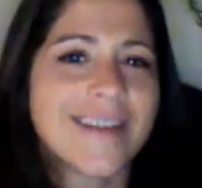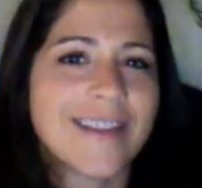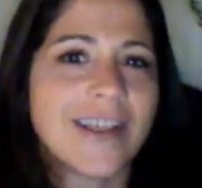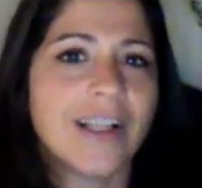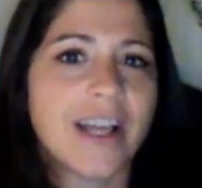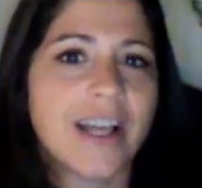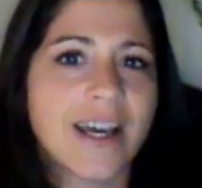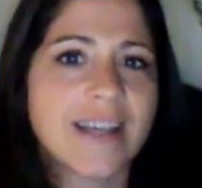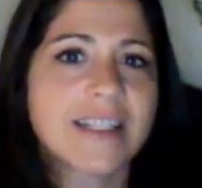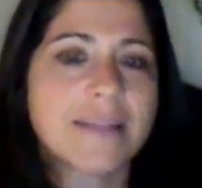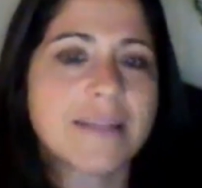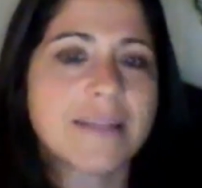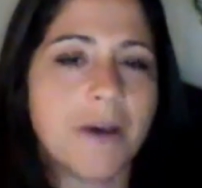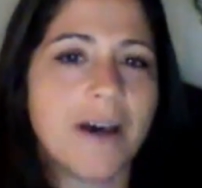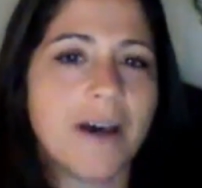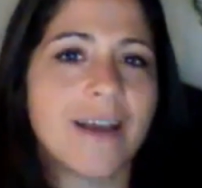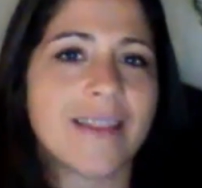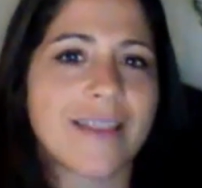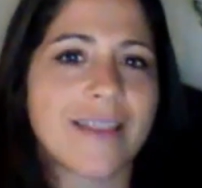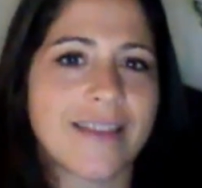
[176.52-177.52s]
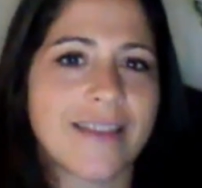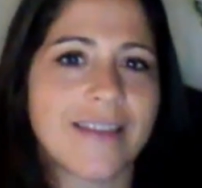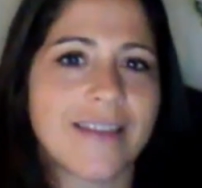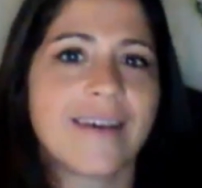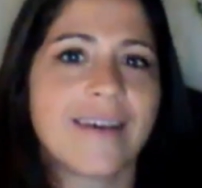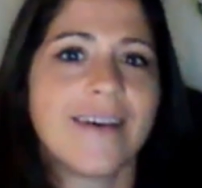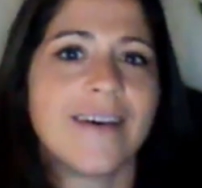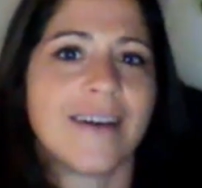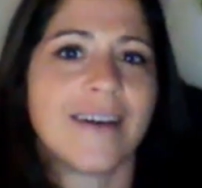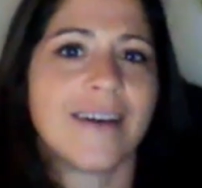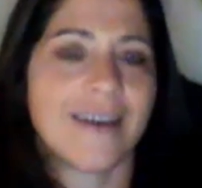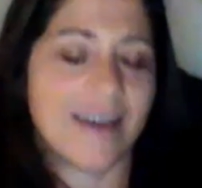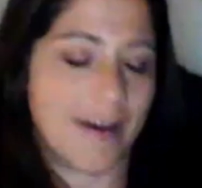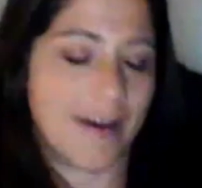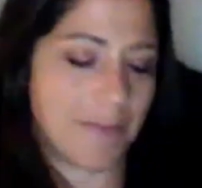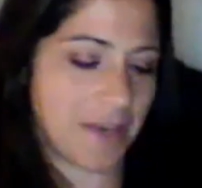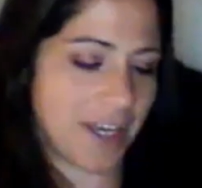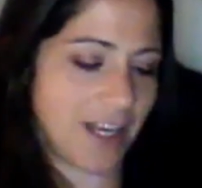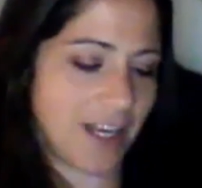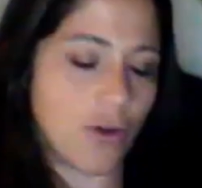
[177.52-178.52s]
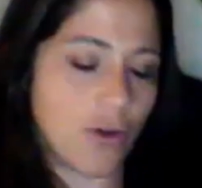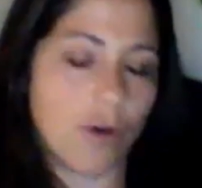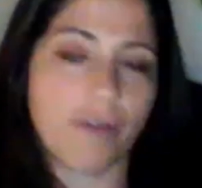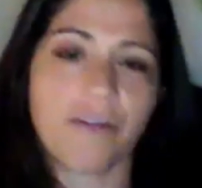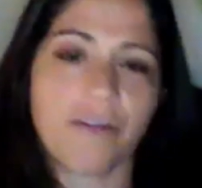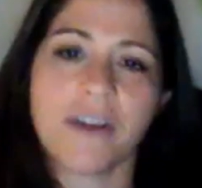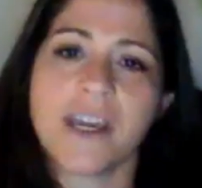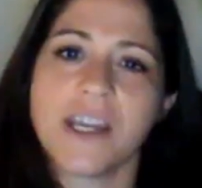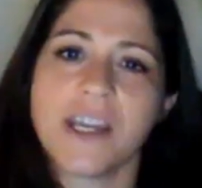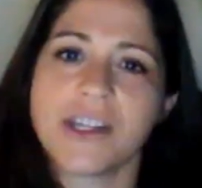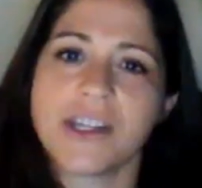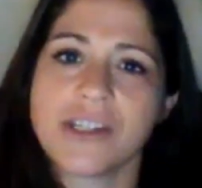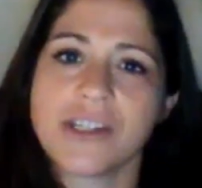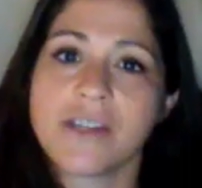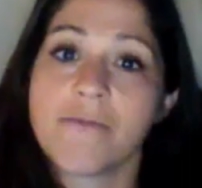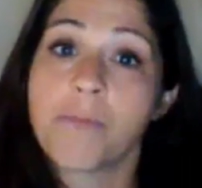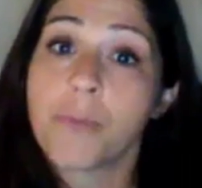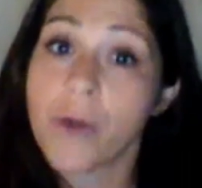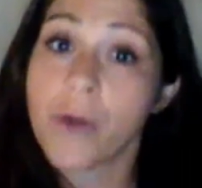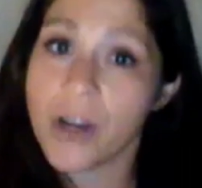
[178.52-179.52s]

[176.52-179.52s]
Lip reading: The last month, I'm getting notifications of